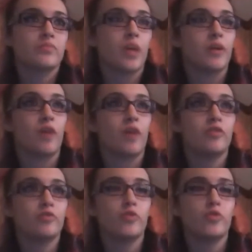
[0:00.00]
I mean, all of you
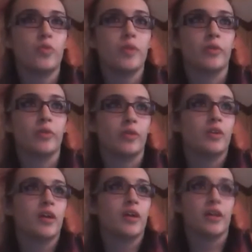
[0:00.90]
new school people,
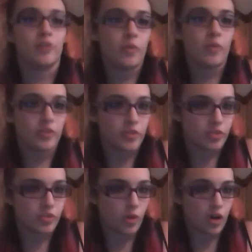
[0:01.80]
and I know which ones
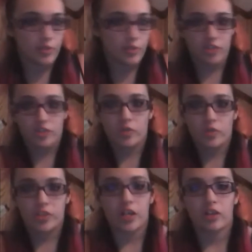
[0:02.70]
you are, because you're the
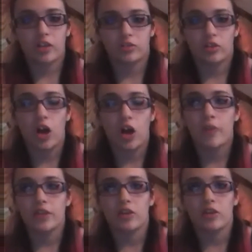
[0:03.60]
ones that
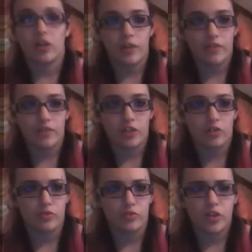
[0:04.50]
comment on all my
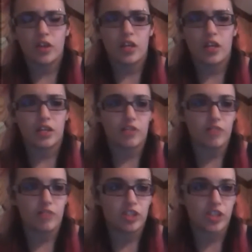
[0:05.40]
videos, and give
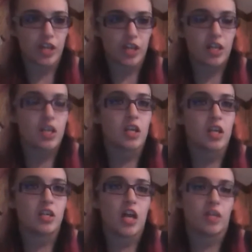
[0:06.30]
me shit, and
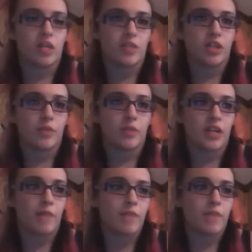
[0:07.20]
yell at me and tell me that
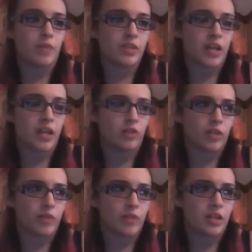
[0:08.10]
I'm fake because I don't
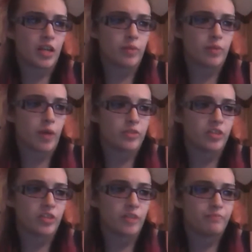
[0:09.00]
like Mighty Death Pop and
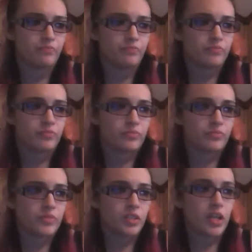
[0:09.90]
shit.
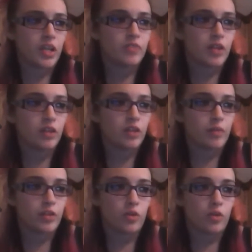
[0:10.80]
That's fucked
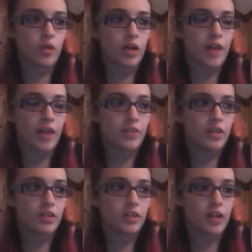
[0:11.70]
up. You know what? I
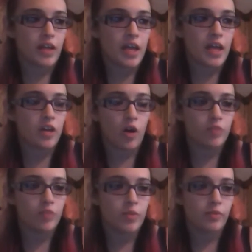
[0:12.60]
hate
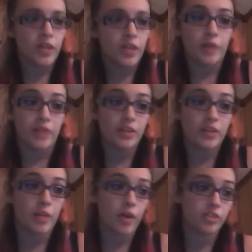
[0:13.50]
calling people fake, but I think
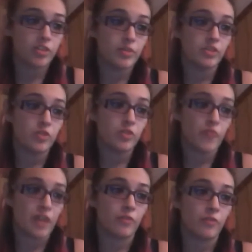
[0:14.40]
that partially makes you
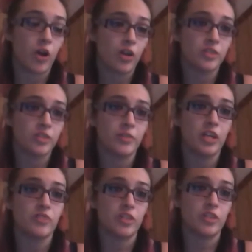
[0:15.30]
fake for calling somebody
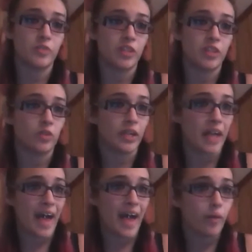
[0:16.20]
else fake just because they don't like
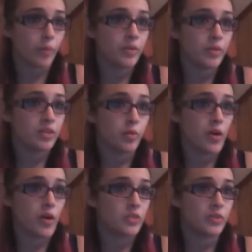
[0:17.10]
album. The
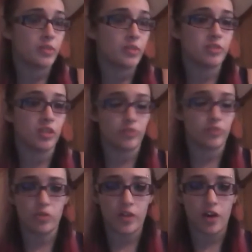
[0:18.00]
point is to accept each other for
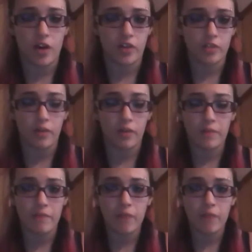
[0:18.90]
who we are, and you guys are
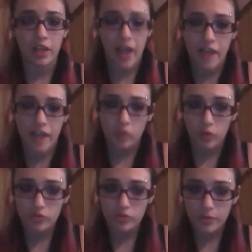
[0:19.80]
being fucking
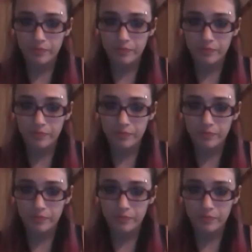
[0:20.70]
assholes.